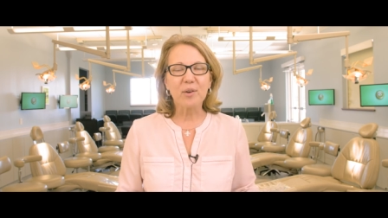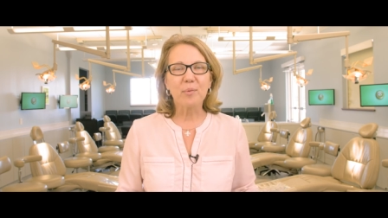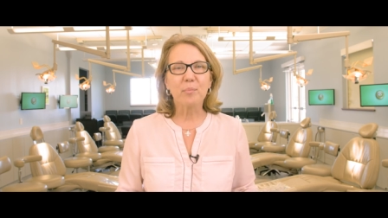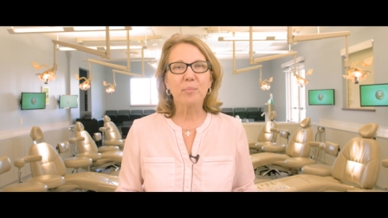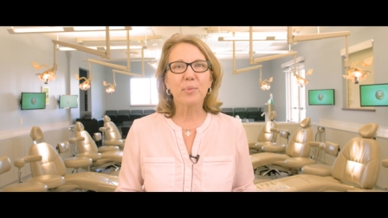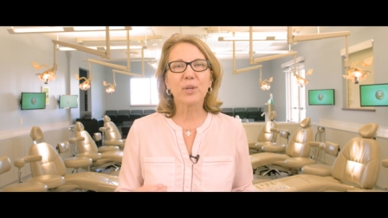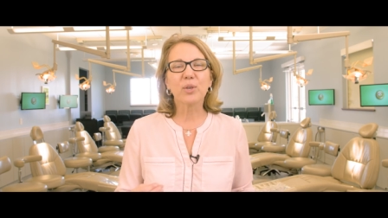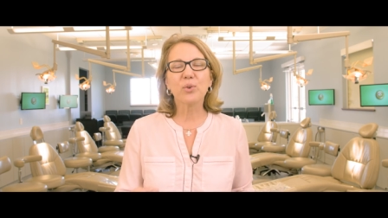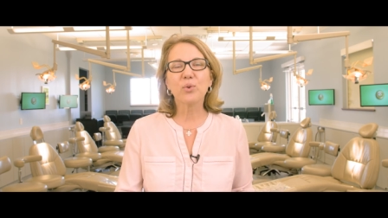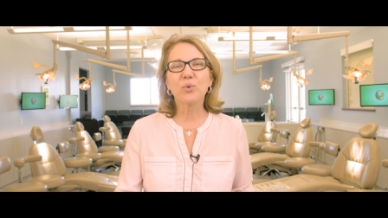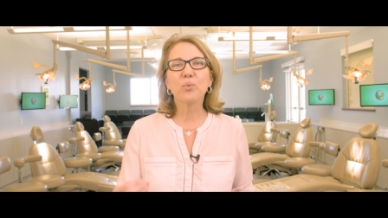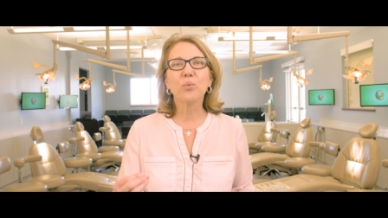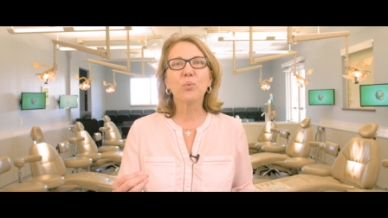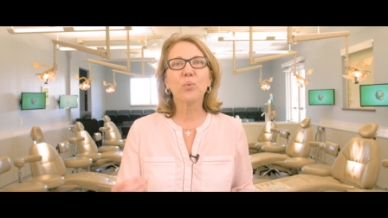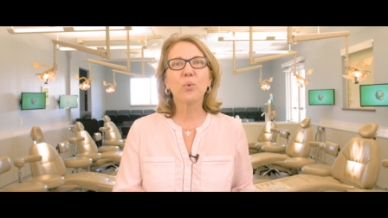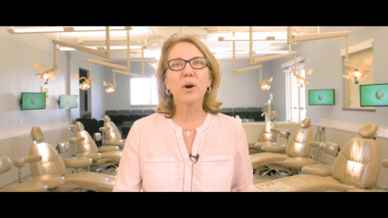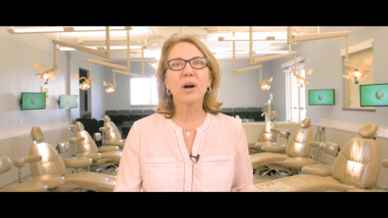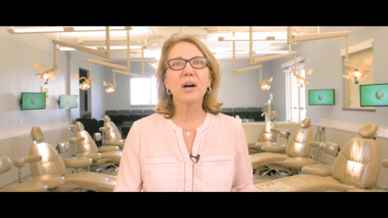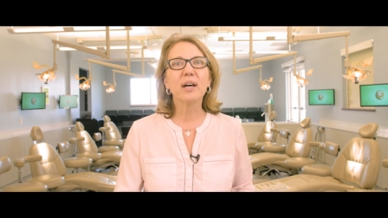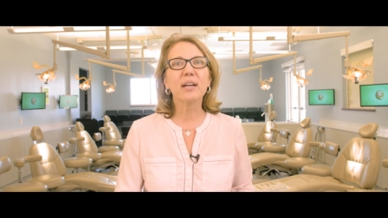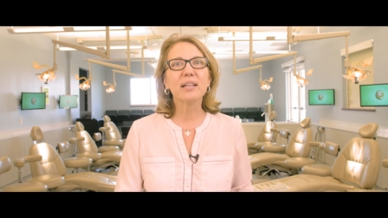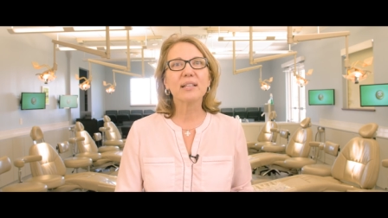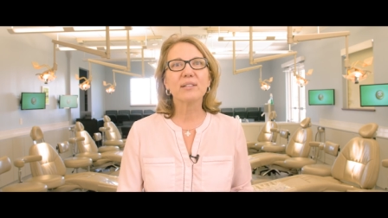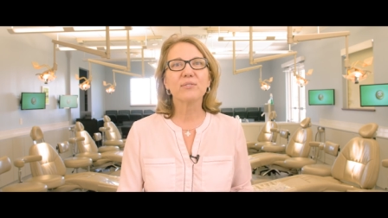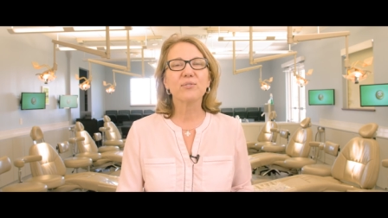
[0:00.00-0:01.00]
but you
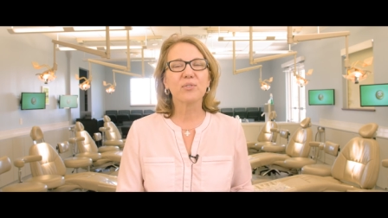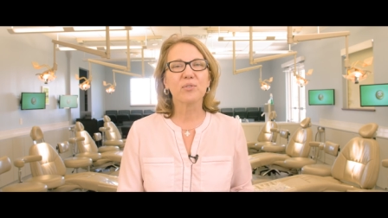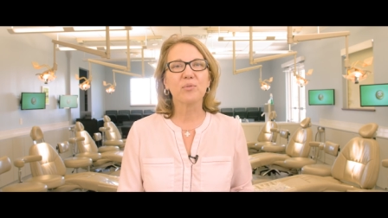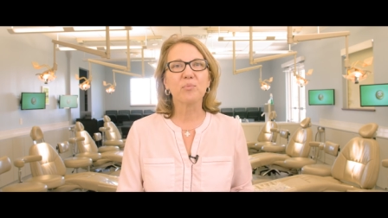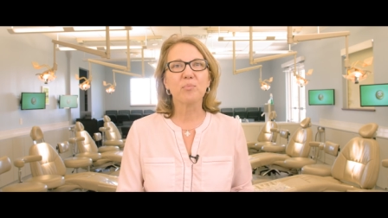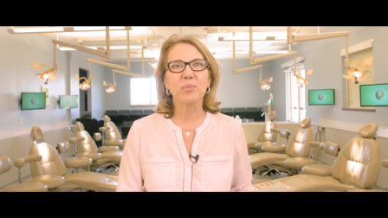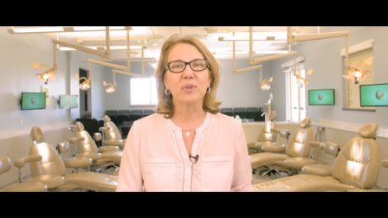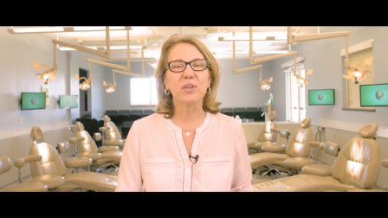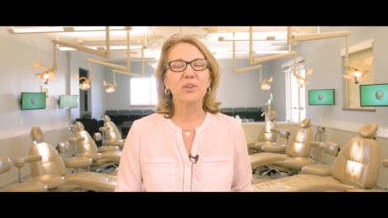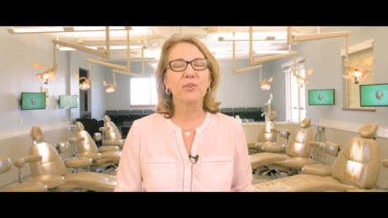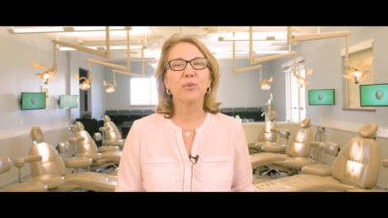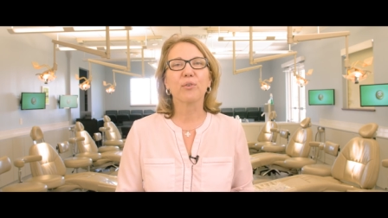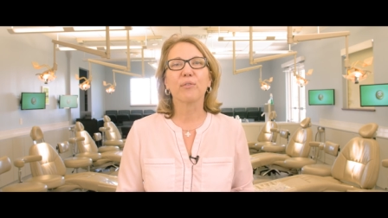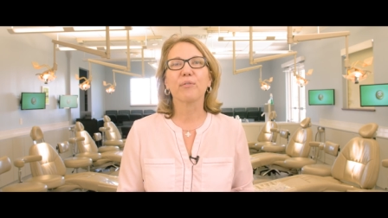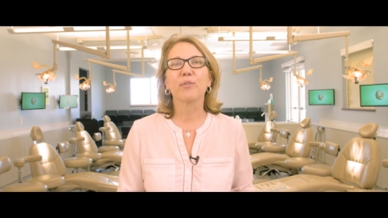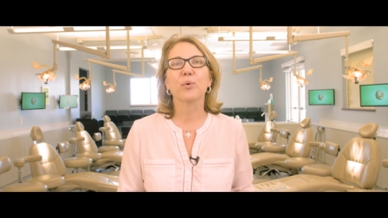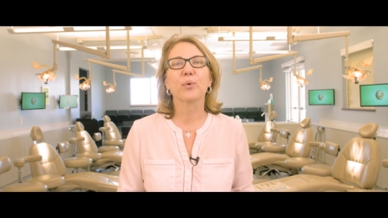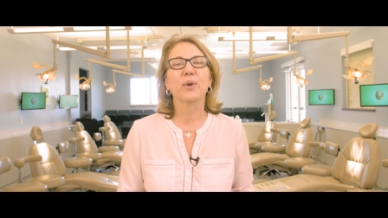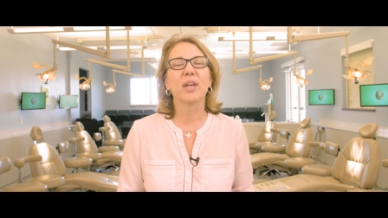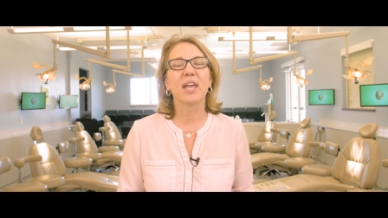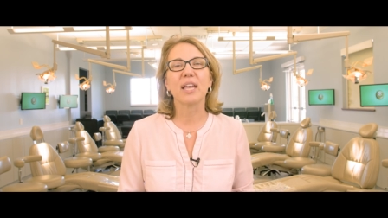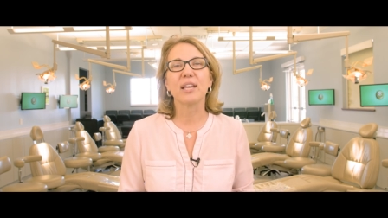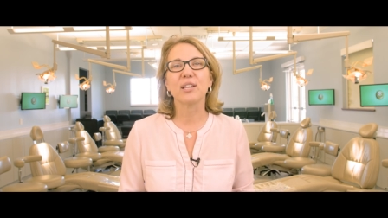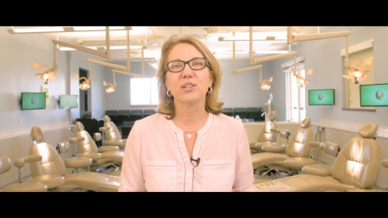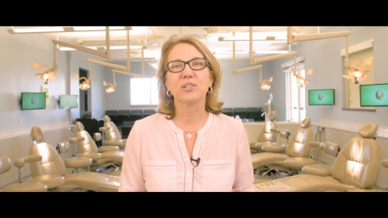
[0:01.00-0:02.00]
want it to be your
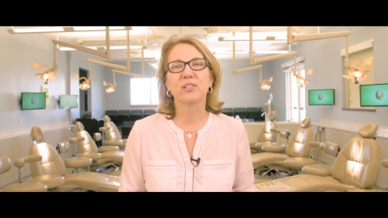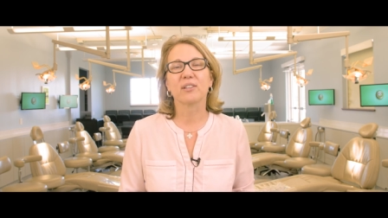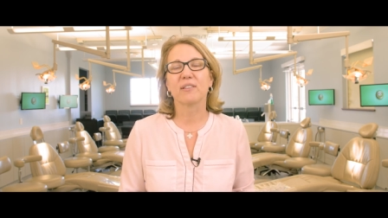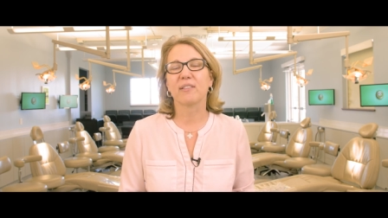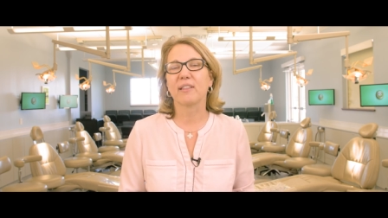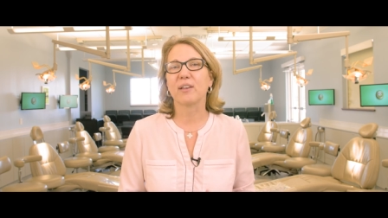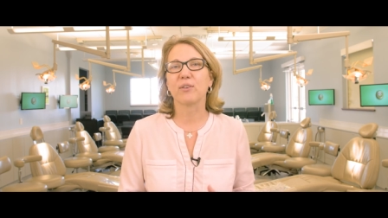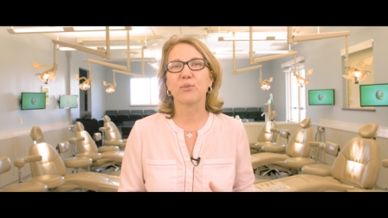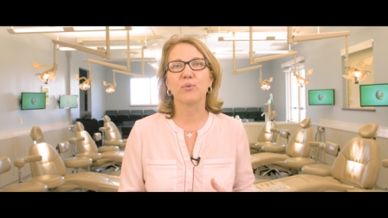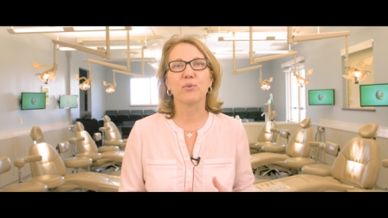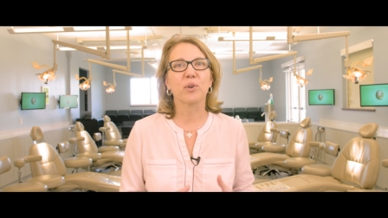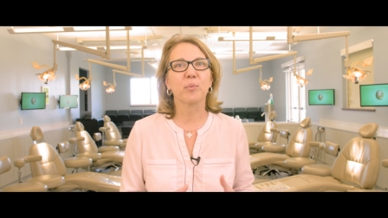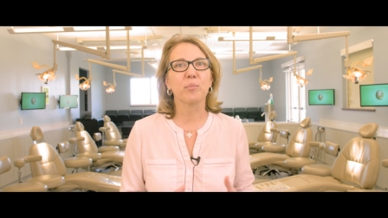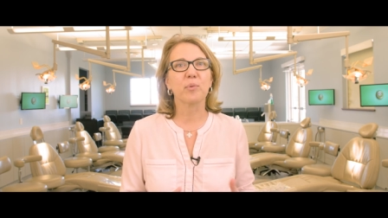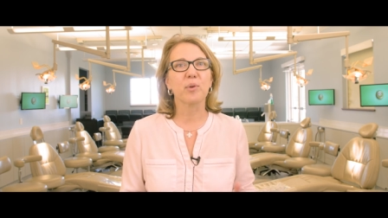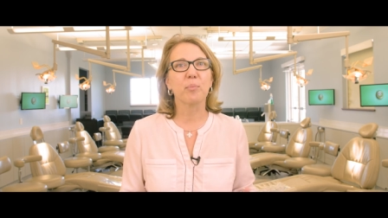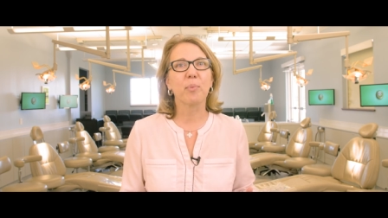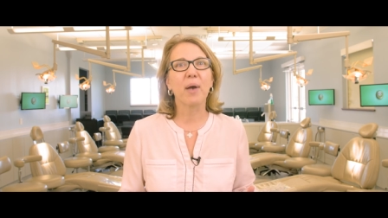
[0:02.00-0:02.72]
vocation that you can be